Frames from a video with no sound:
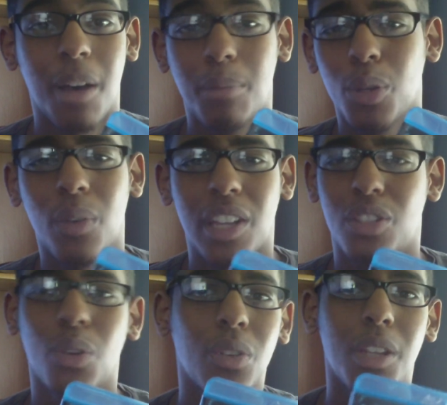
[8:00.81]
on Blu-ray?
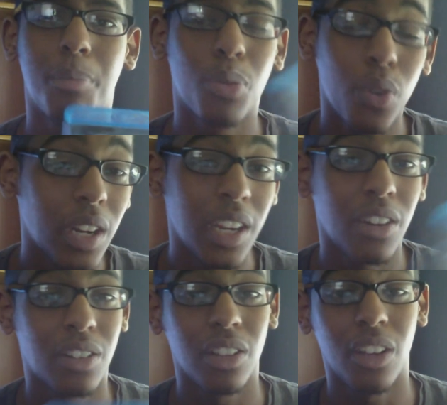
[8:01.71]
It's only
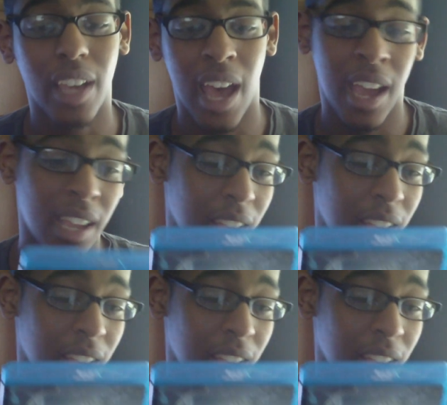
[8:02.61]
prettier to look at.